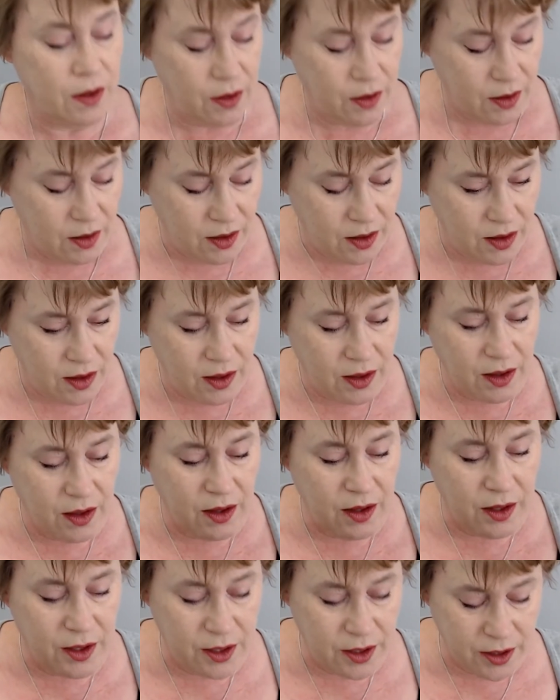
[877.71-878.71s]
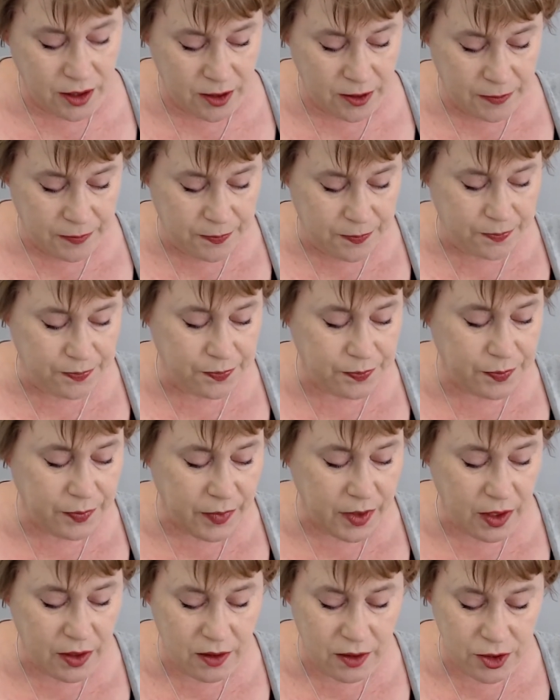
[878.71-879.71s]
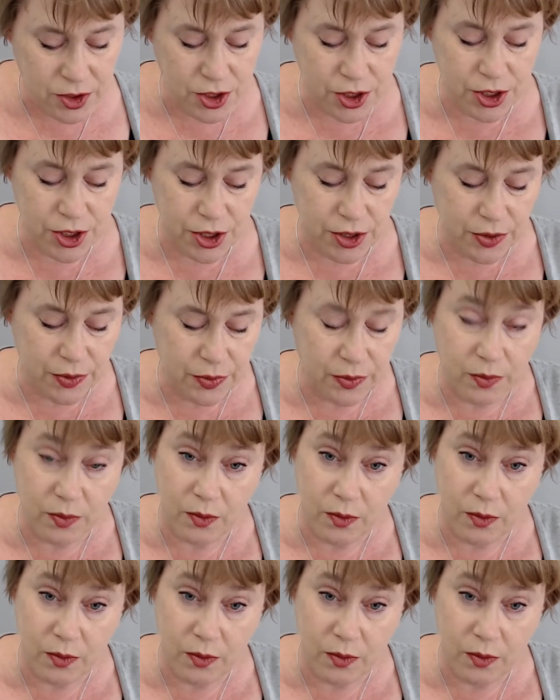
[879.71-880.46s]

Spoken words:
to do